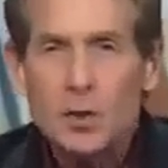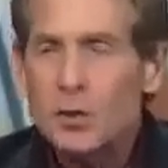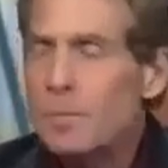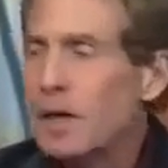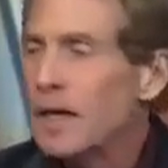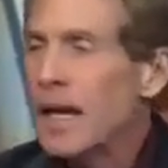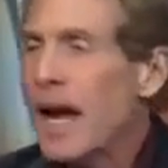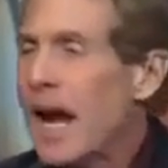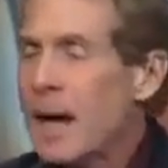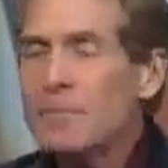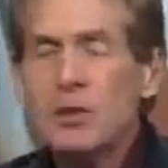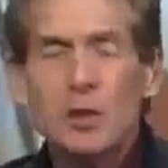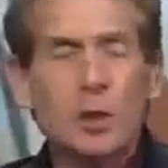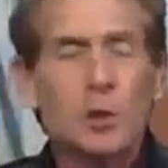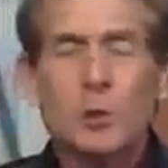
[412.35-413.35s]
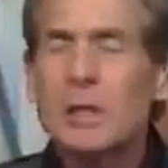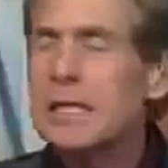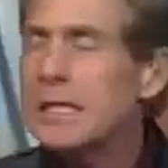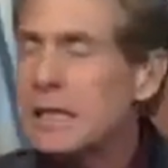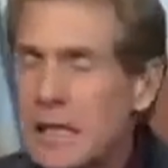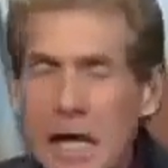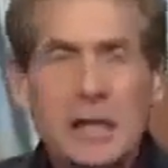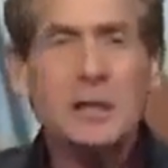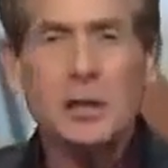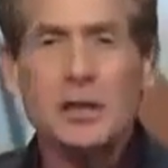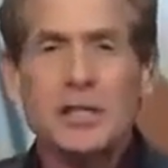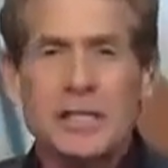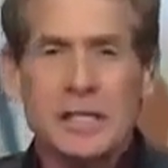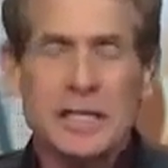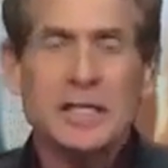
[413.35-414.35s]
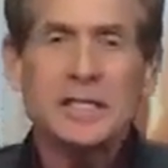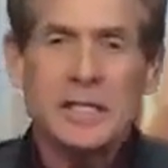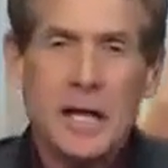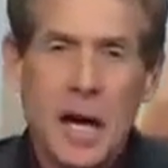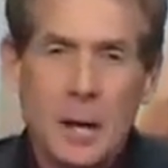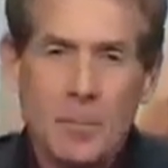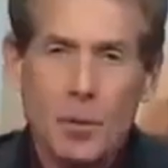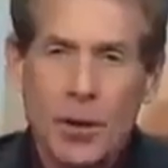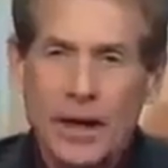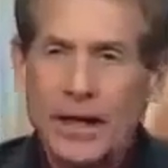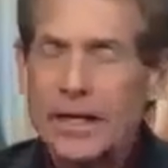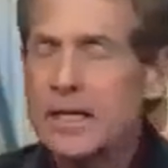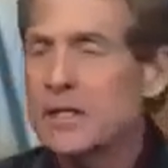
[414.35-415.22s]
who's been absolutely luckless against Tom Brady.